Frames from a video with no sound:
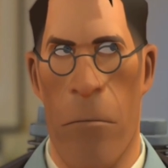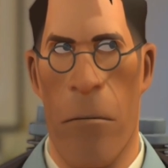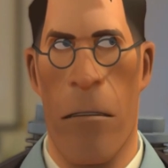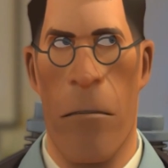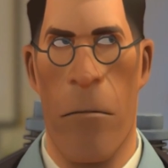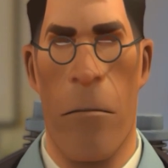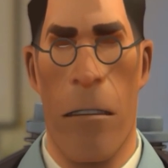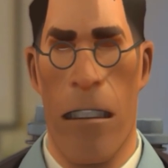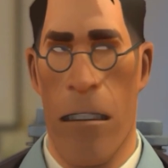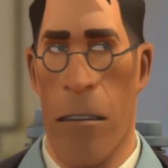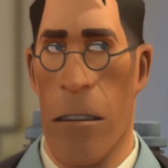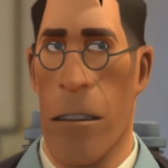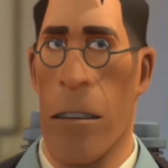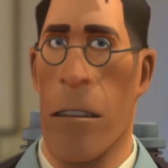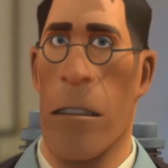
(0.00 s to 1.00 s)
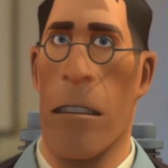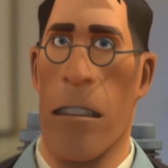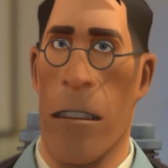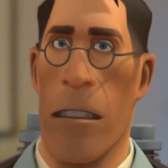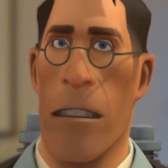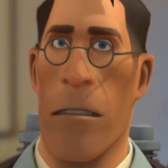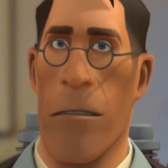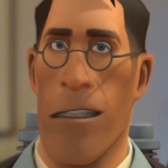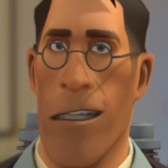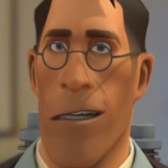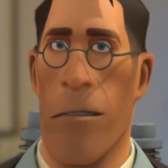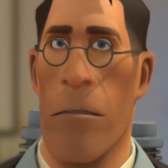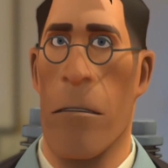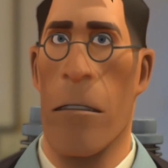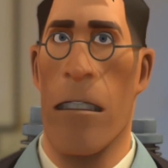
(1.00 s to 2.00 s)
It's going to be 7
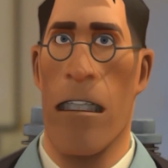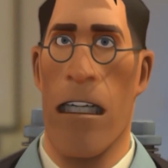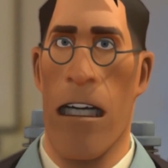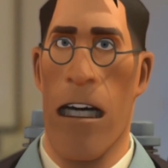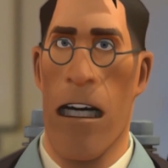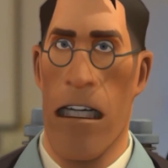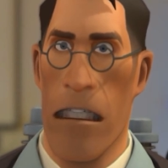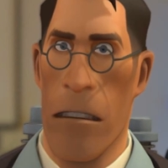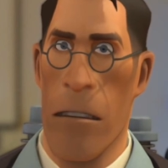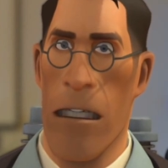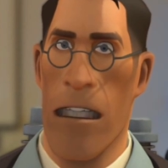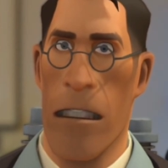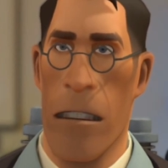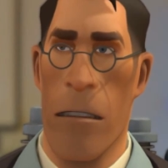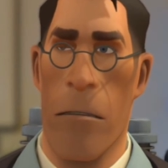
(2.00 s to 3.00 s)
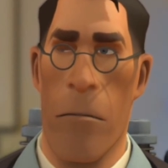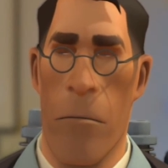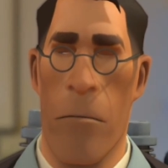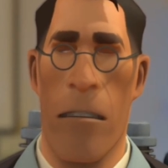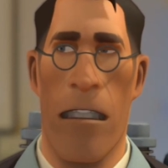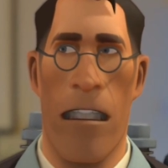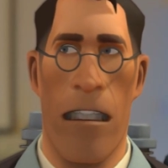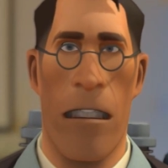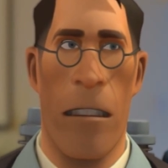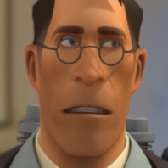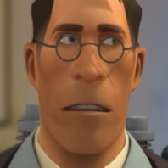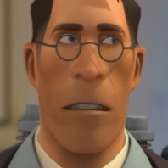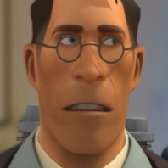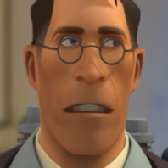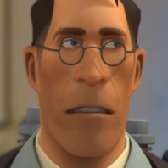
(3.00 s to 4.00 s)
p.m. British summertime, and it's
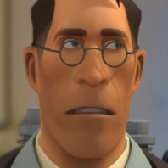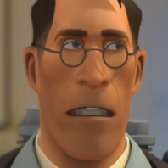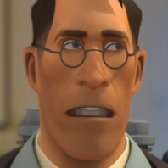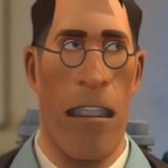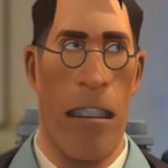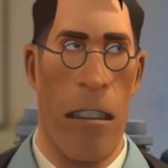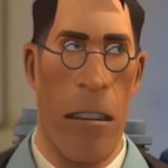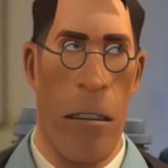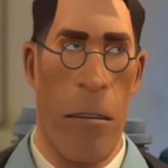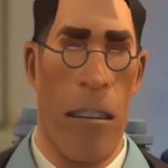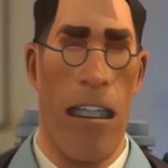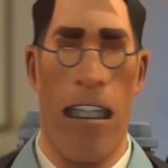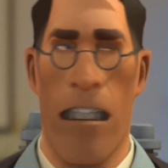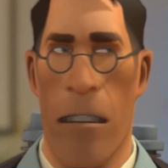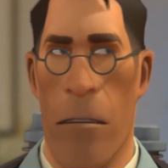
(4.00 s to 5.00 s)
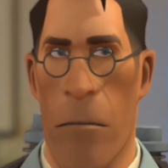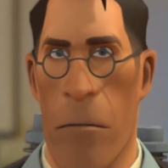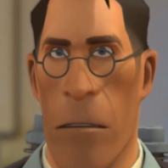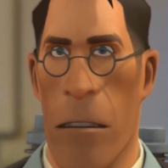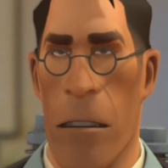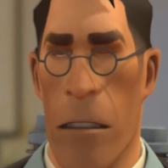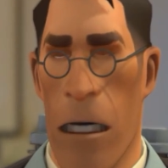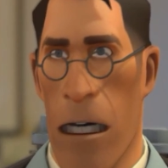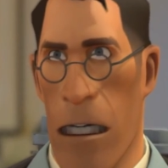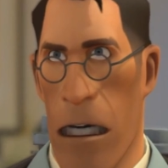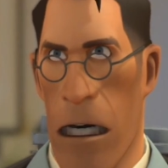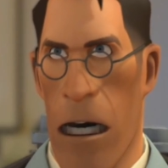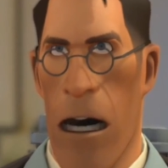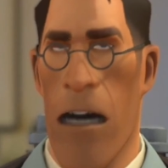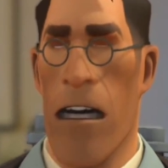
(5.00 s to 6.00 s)
going to be 2 p.m., which is
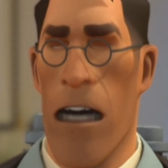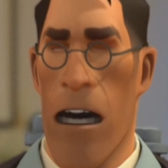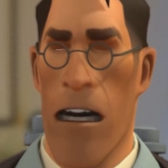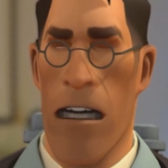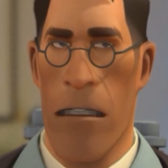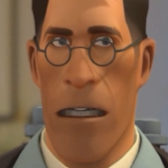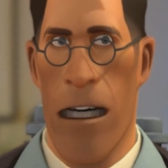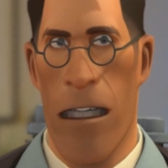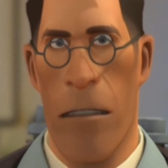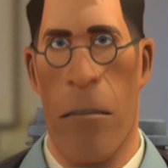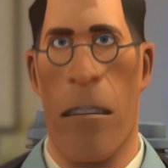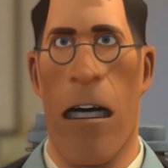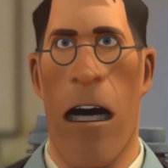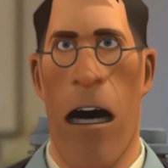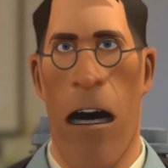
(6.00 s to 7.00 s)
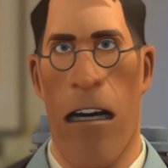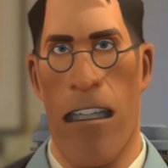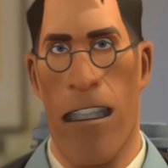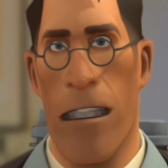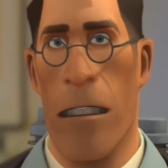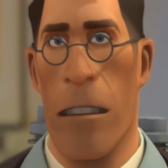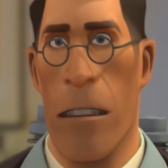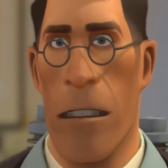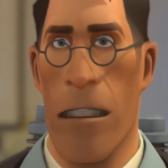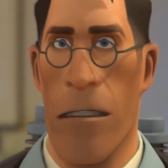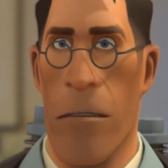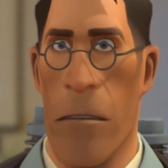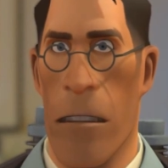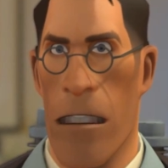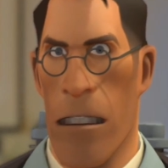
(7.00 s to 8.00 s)
also 2 p.m. Eastern
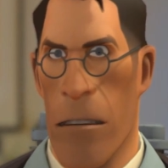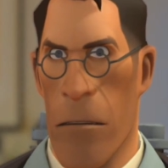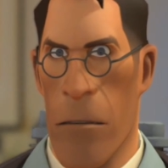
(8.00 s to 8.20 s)
Daylight Time.